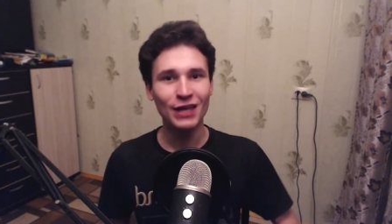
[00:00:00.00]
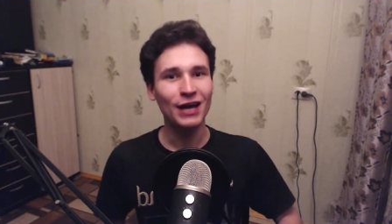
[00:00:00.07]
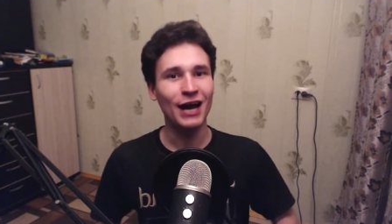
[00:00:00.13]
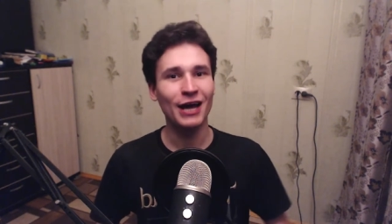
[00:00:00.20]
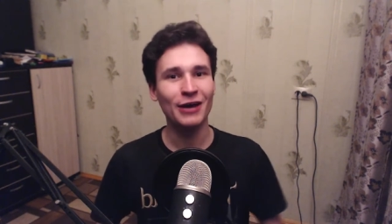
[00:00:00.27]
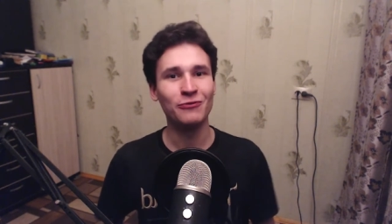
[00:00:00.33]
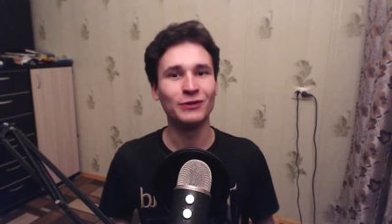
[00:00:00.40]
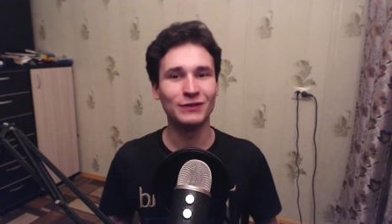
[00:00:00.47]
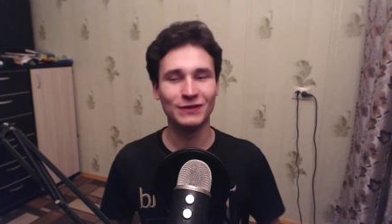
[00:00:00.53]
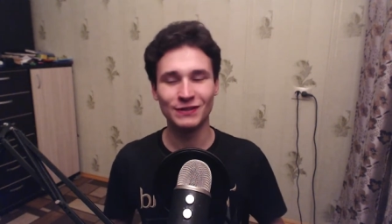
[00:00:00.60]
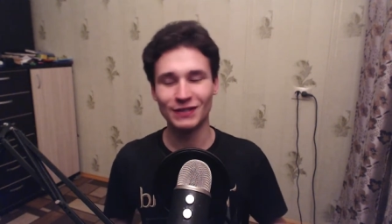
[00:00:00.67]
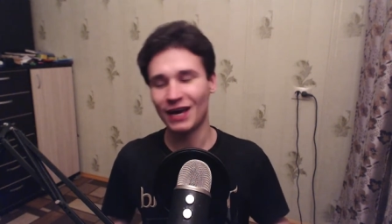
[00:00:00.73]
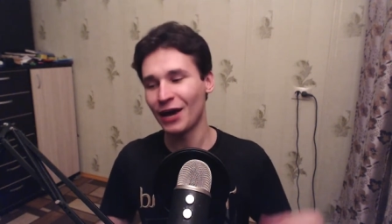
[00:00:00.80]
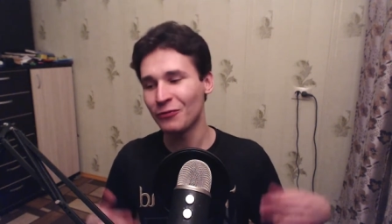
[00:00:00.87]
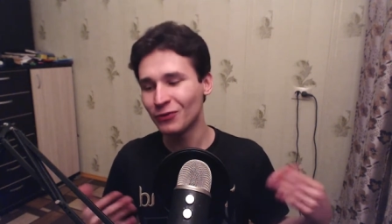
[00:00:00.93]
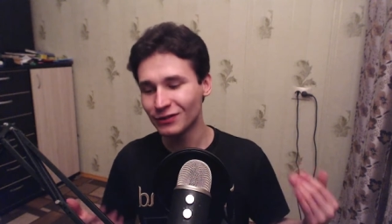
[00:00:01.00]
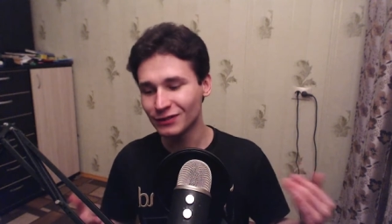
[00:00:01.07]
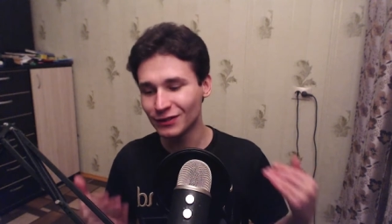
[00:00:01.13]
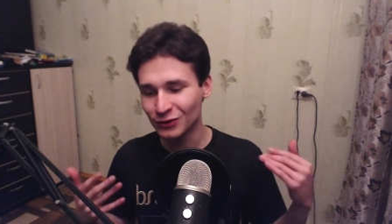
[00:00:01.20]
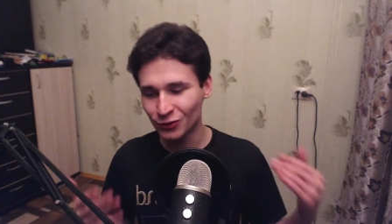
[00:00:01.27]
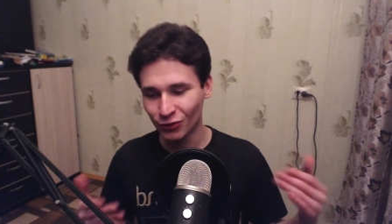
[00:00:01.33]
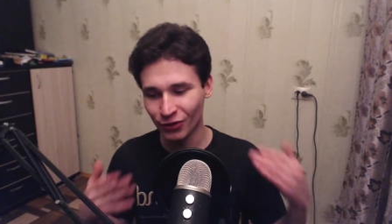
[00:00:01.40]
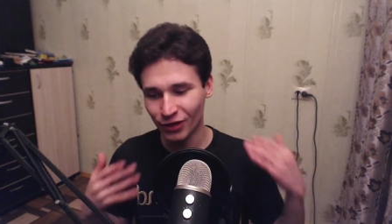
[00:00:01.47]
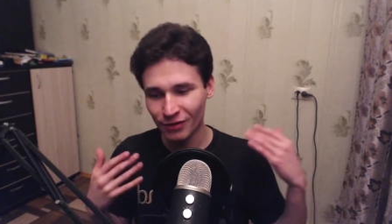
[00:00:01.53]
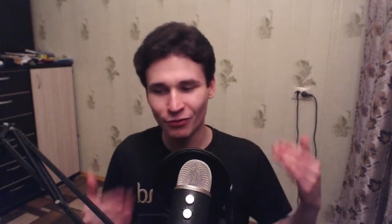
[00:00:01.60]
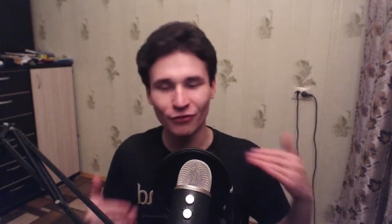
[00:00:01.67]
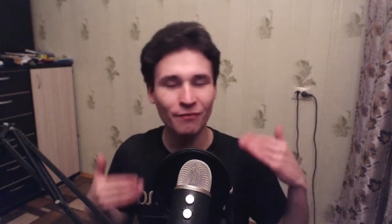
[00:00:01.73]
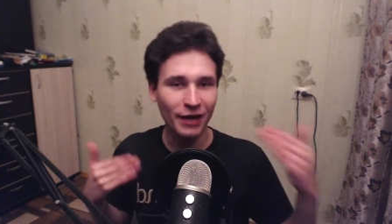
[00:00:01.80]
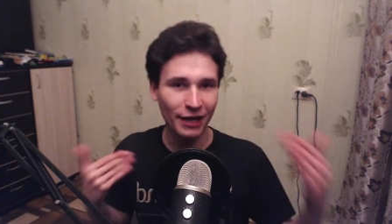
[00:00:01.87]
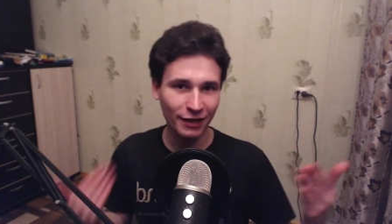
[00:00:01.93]
I want I wanted to
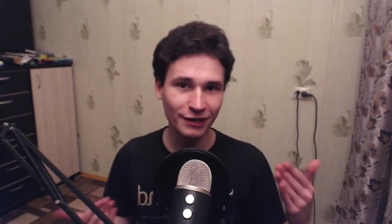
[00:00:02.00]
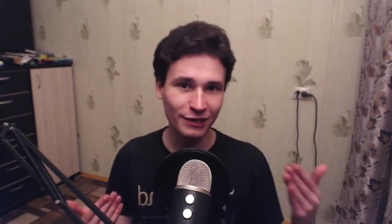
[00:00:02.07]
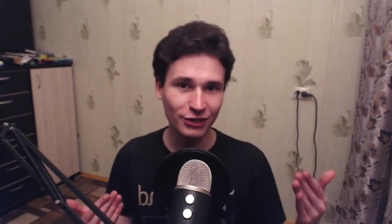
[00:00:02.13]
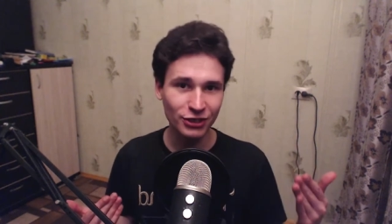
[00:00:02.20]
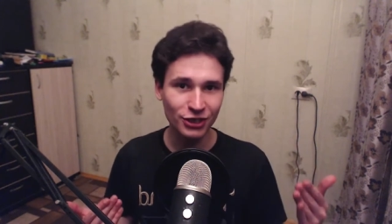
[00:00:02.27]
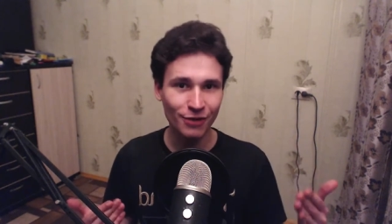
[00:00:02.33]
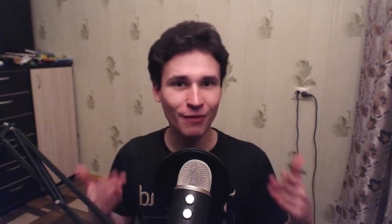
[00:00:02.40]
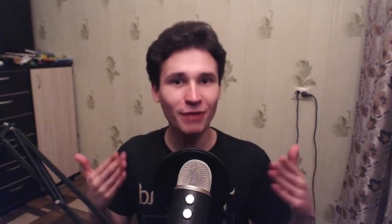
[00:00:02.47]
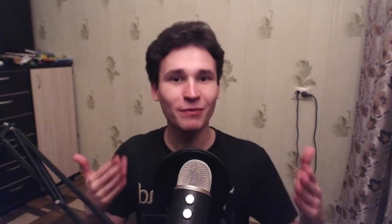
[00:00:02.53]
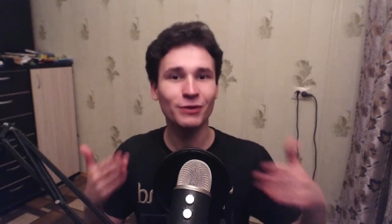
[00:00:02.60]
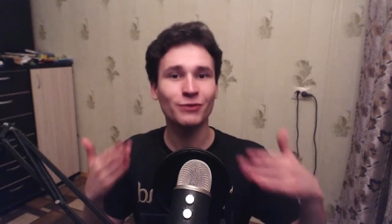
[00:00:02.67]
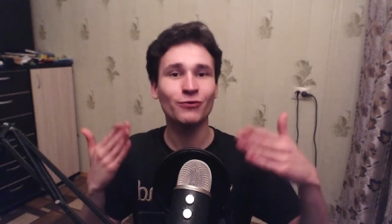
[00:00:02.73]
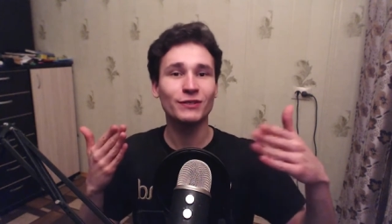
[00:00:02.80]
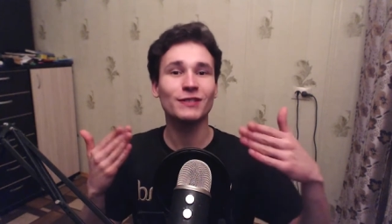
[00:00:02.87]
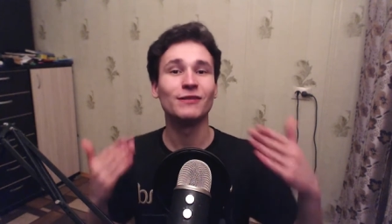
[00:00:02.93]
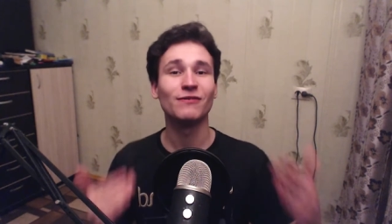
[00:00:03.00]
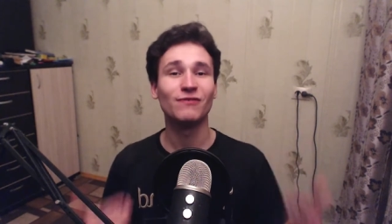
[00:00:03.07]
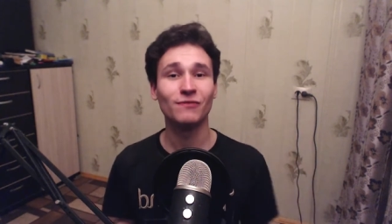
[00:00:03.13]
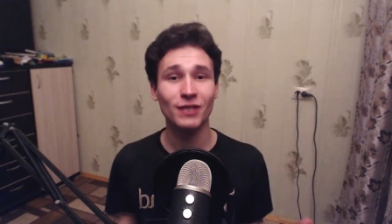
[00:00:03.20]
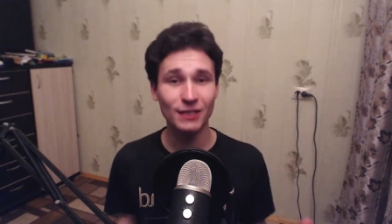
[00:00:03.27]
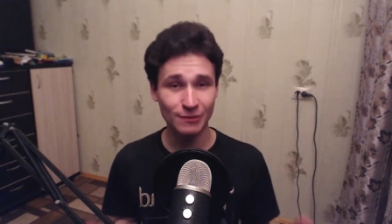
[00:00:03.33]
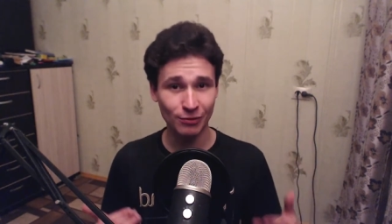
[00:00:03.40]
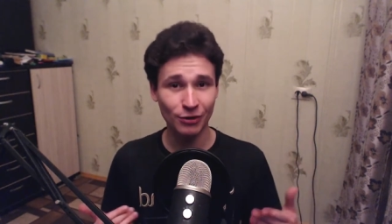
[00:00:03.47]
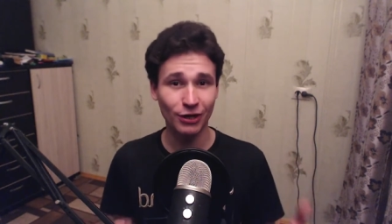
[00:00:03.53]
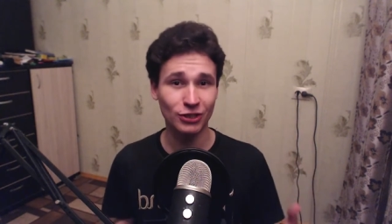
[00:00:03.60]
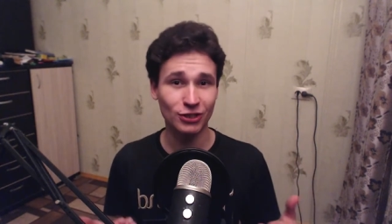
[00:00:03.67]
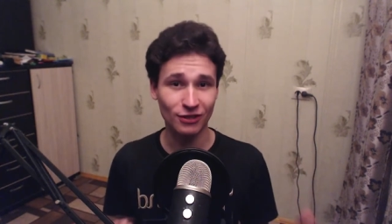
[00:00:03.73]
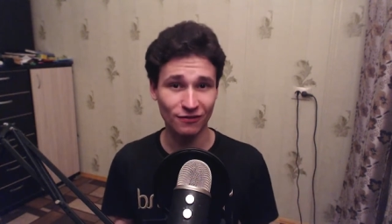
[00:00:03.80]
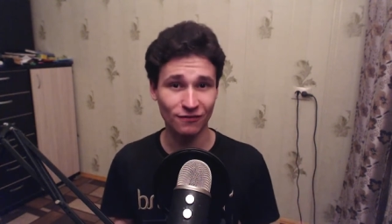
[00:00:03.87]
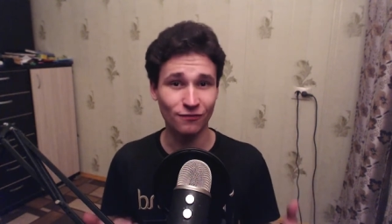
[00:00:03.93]
improve my English. Maybe it wasn't
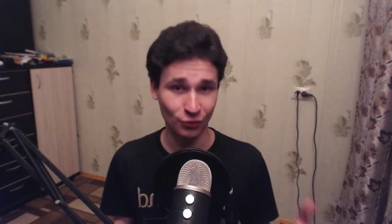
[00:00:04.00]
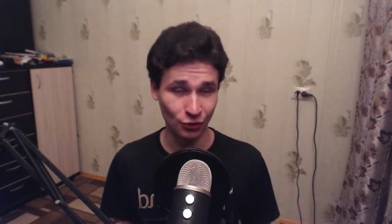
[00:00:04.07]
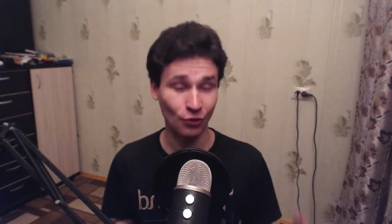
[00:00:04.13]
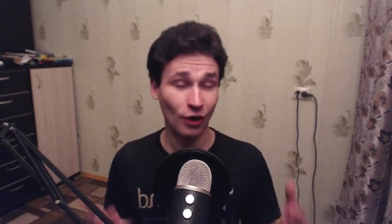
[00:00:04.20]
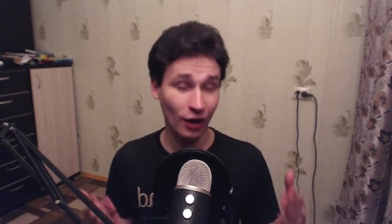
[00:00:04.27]
inspirational for you.